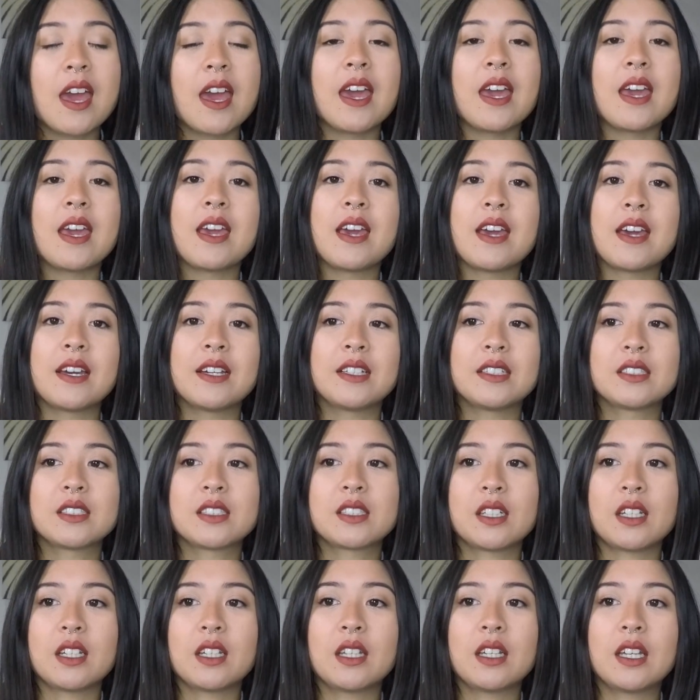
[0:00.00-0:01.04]
and
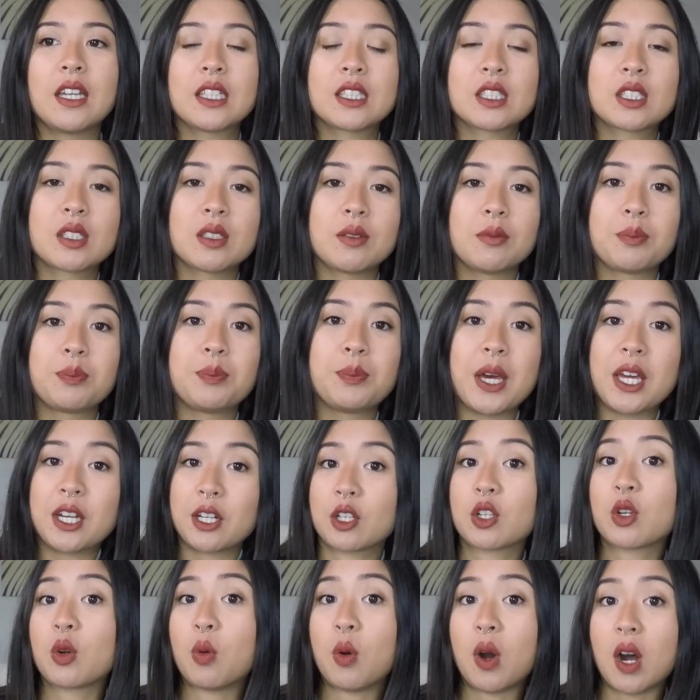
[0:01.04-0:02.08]
it's better
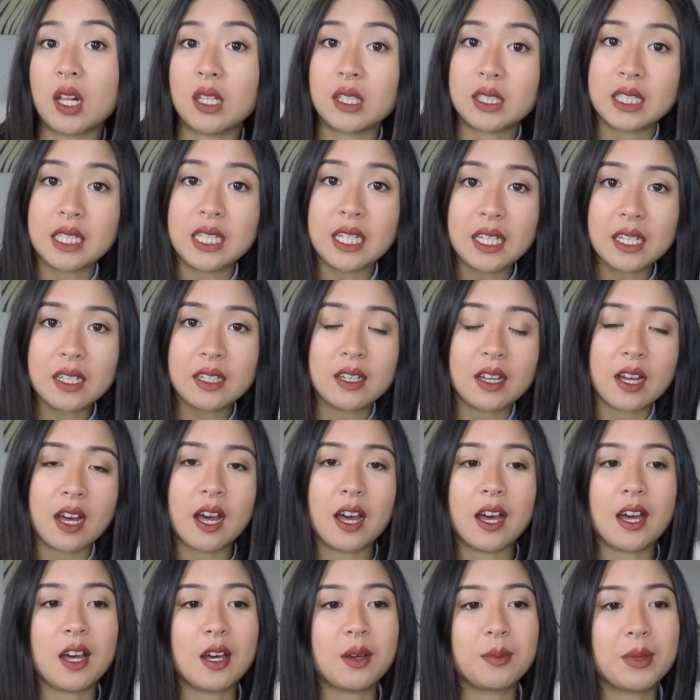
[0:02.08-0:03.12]
quality
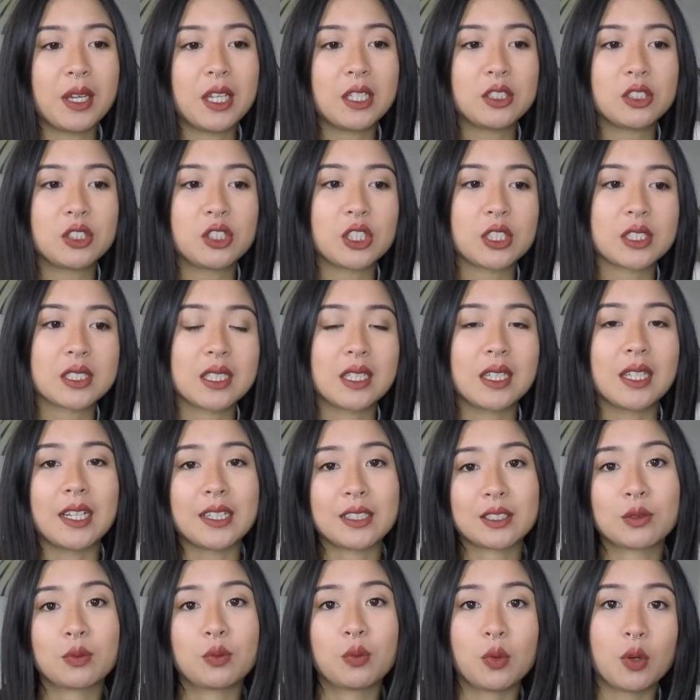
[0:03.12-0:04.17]
um, and just
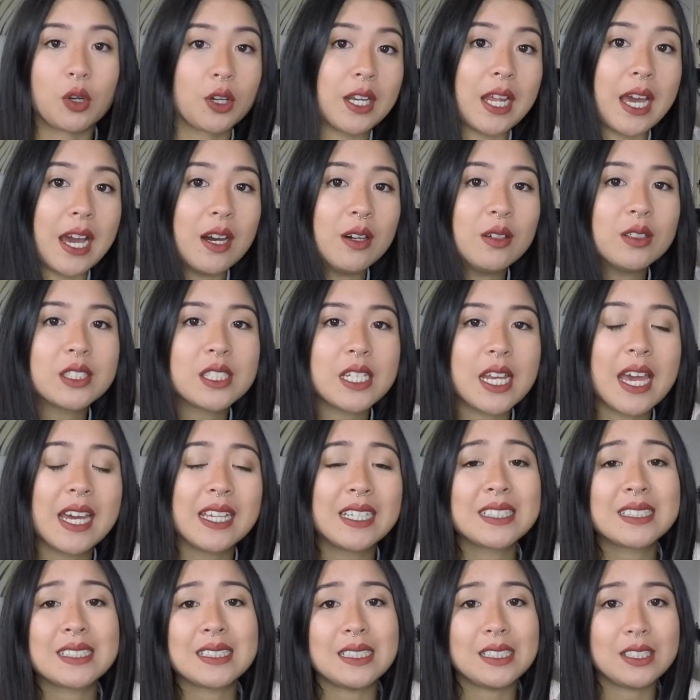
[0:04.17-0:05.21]
less worn out and
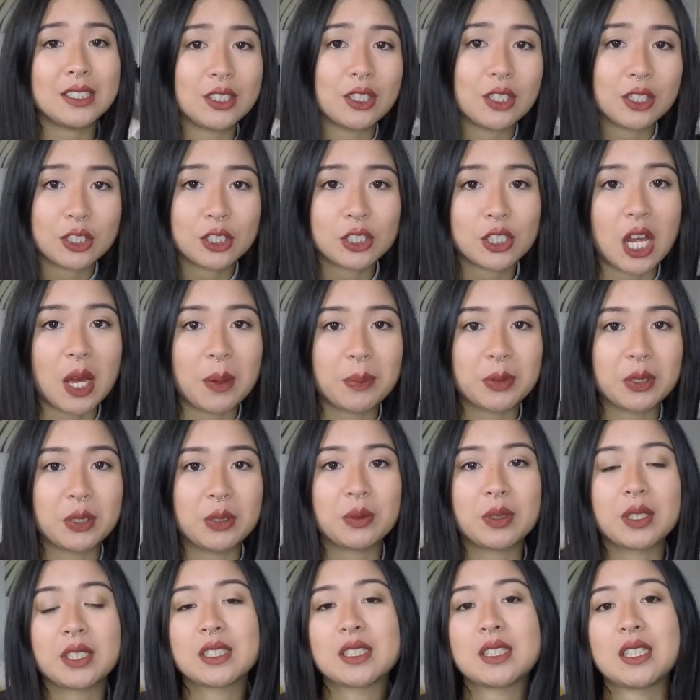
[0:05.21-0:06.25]
it's easier to shop through
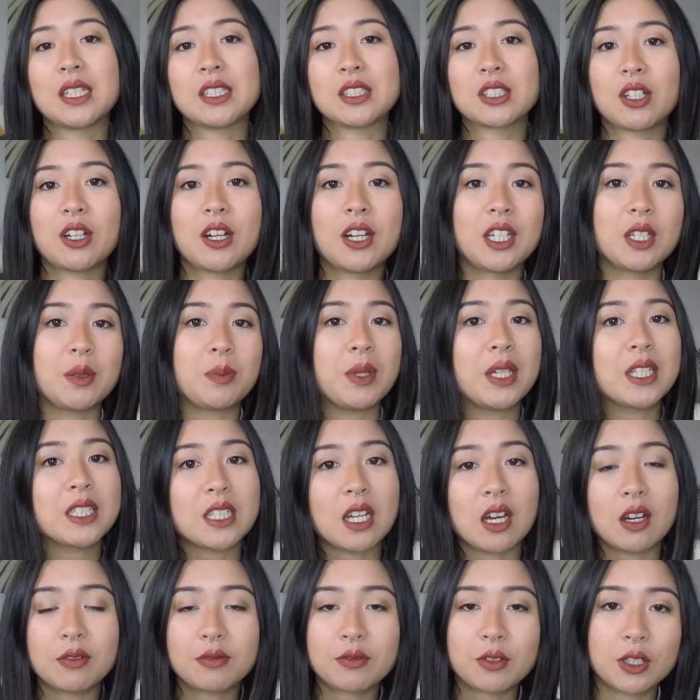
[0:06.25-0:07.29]
because things are already picked
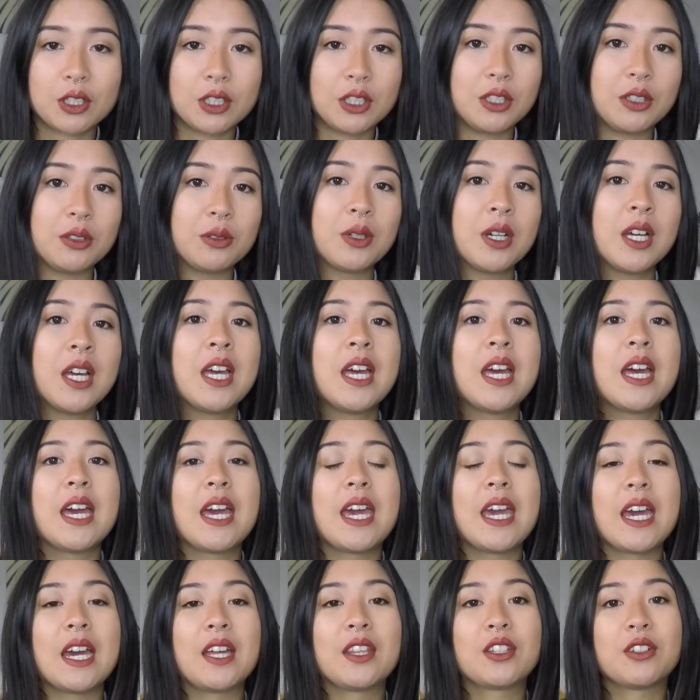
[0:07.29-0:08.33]
out for you
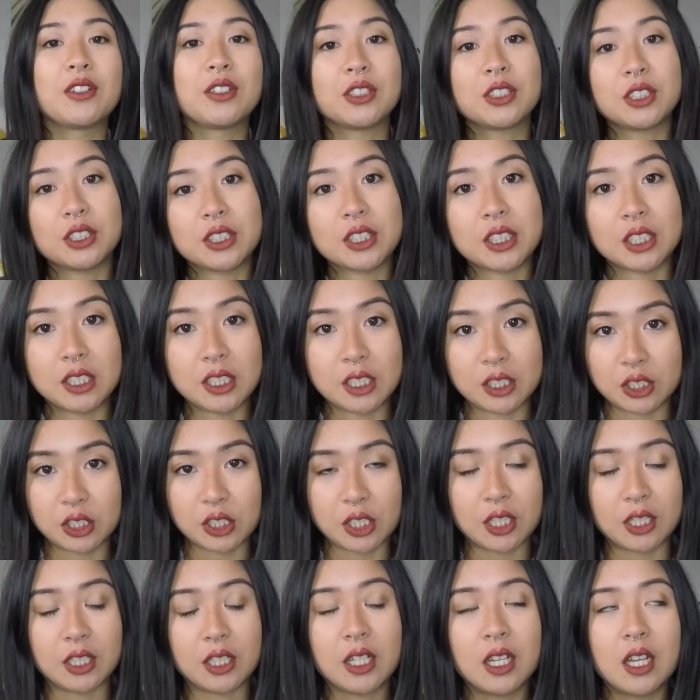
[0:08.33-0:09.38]
and they're in good
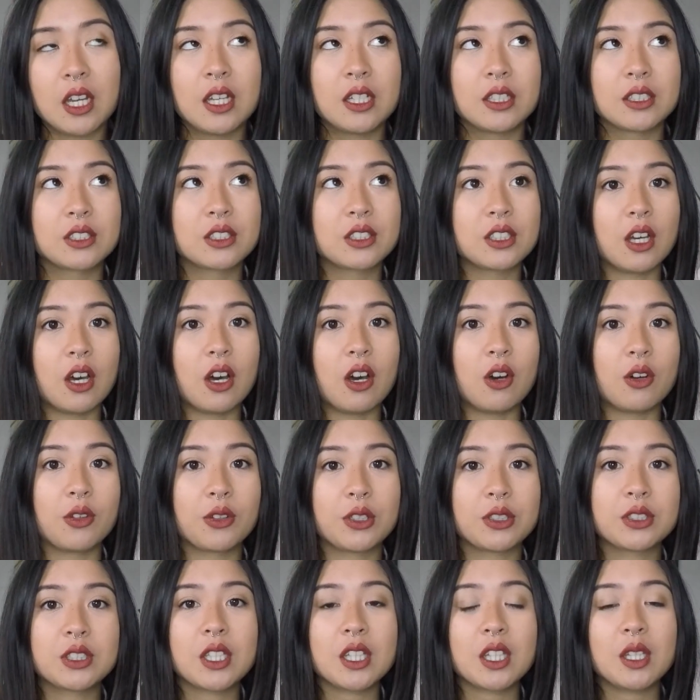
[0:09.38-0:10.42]
condition so
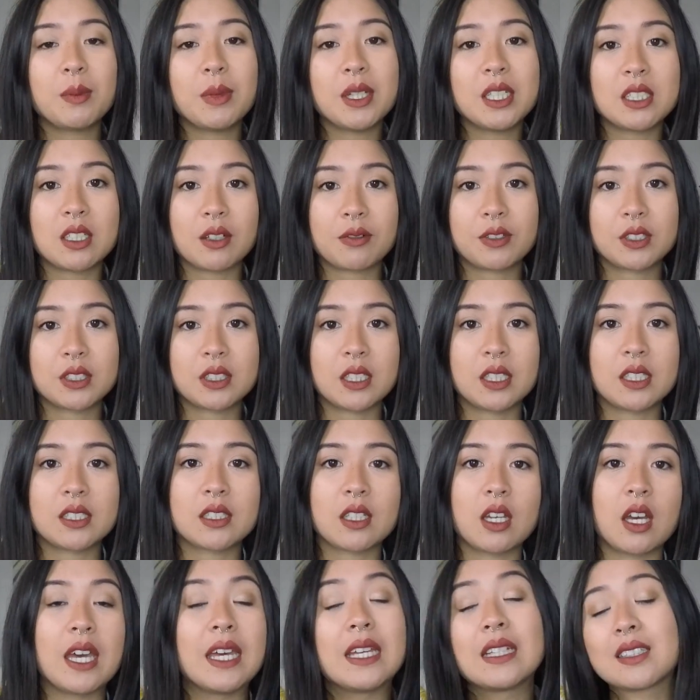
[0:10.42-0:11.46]
those are the main differences
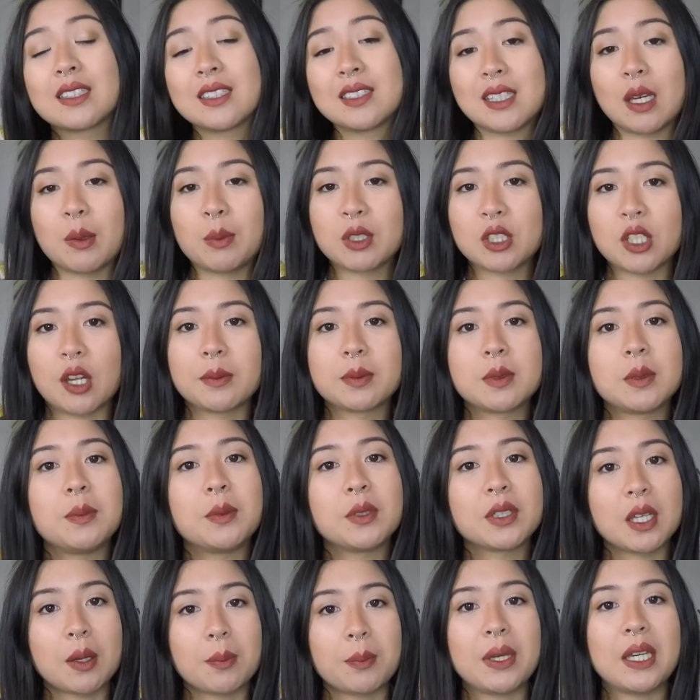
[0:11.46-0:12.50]
in consignment shops people
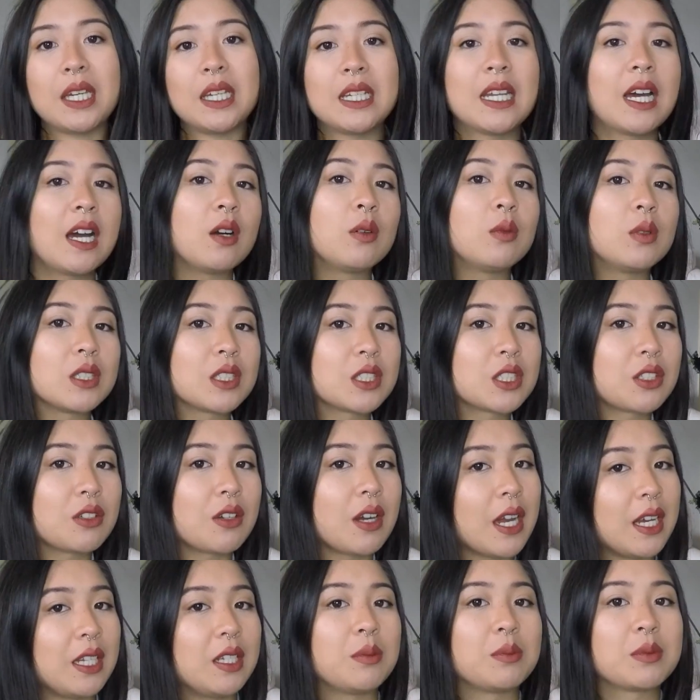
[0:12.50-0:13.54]
get paid out once their
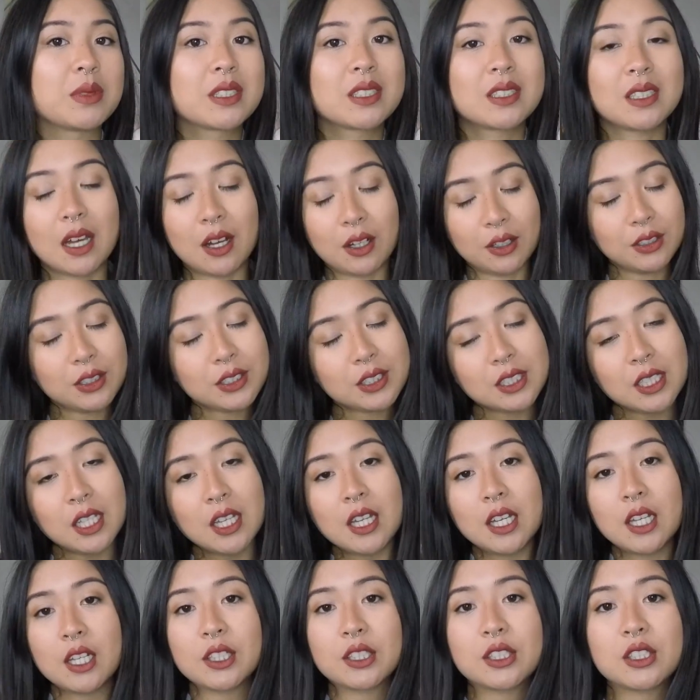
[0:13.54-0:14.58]
item sells
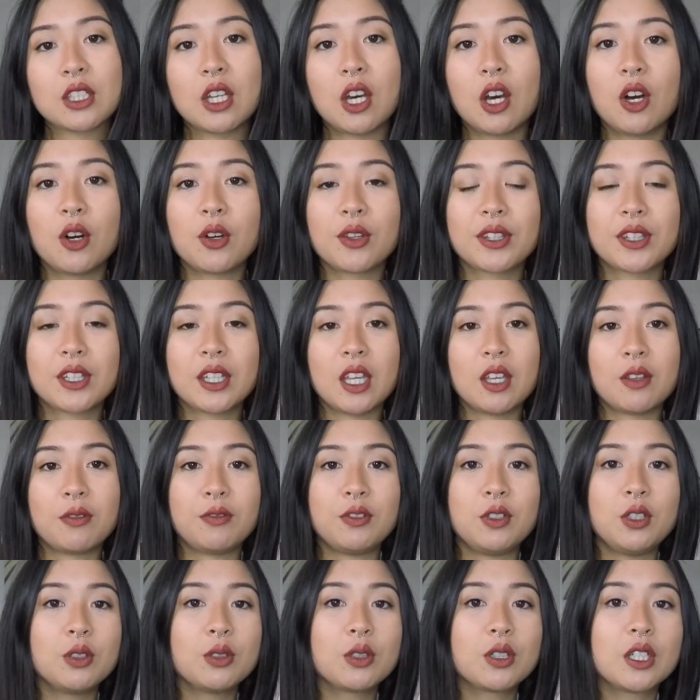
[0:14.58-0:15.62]
so if
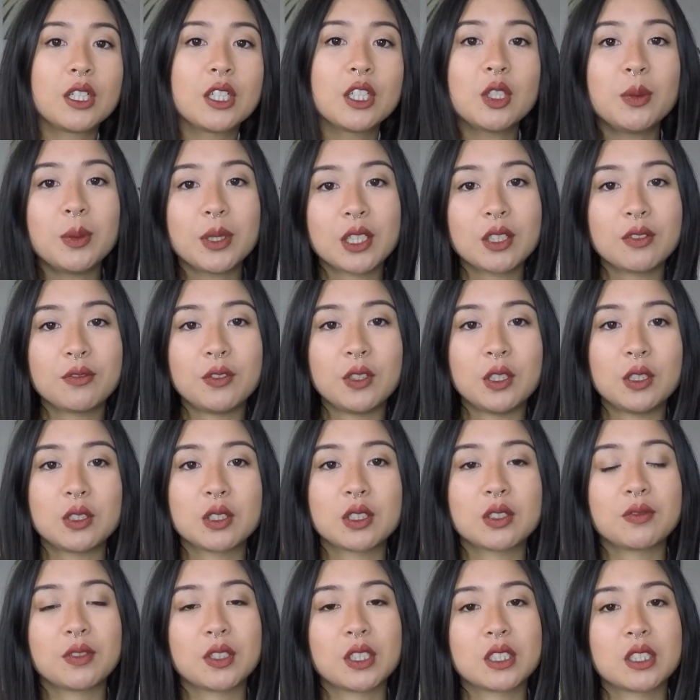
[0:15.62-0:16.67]
you're a little bit
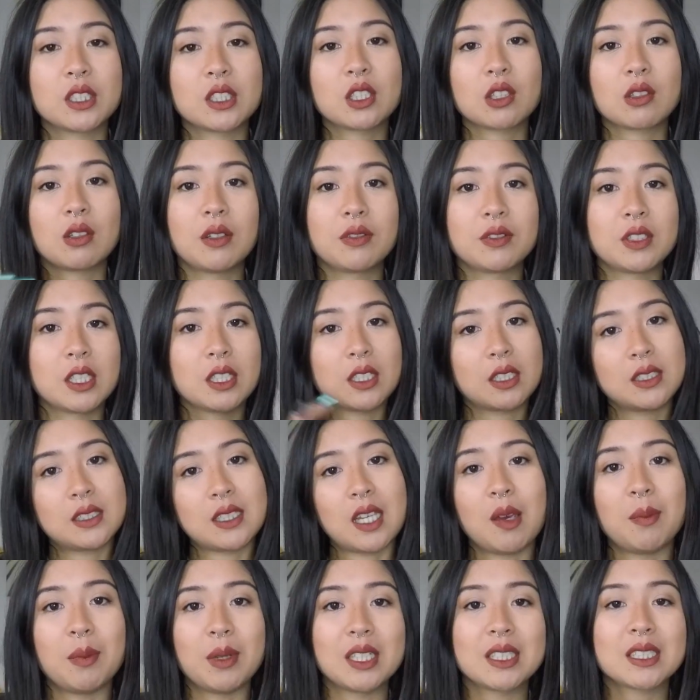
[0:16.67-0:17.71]
confused versus thrift and
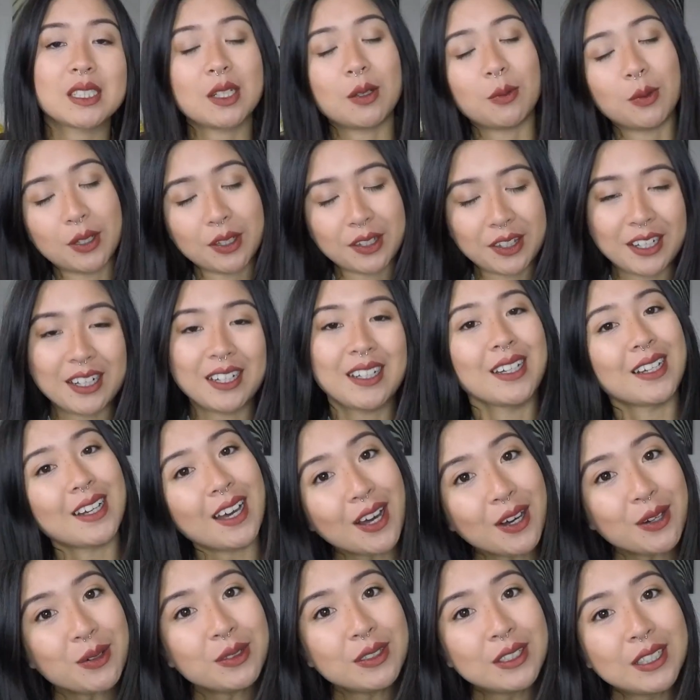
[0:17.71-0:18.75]
consignment well there you
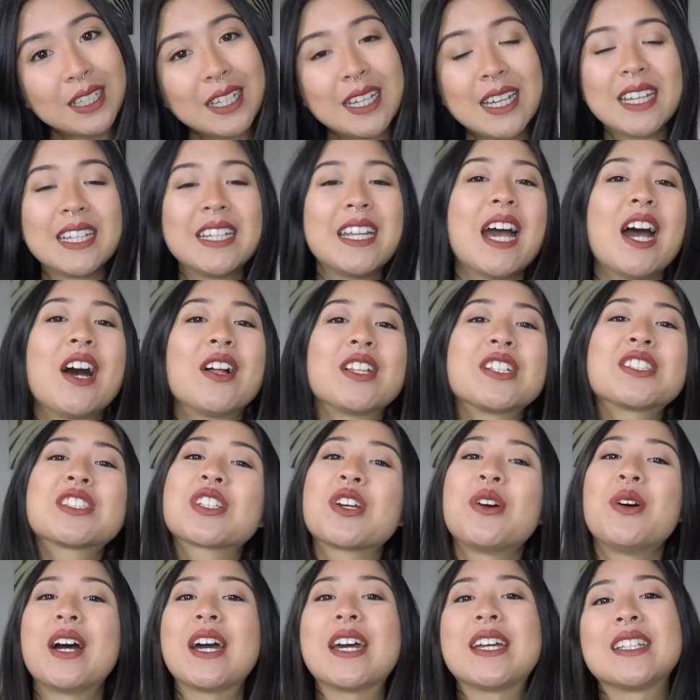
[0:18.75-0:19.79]
go now let's
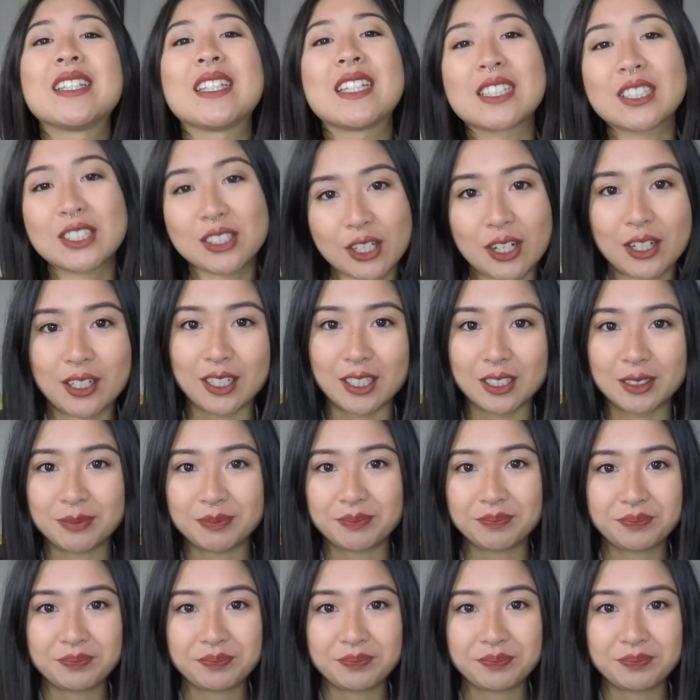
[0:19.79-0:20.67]
go ahead and get started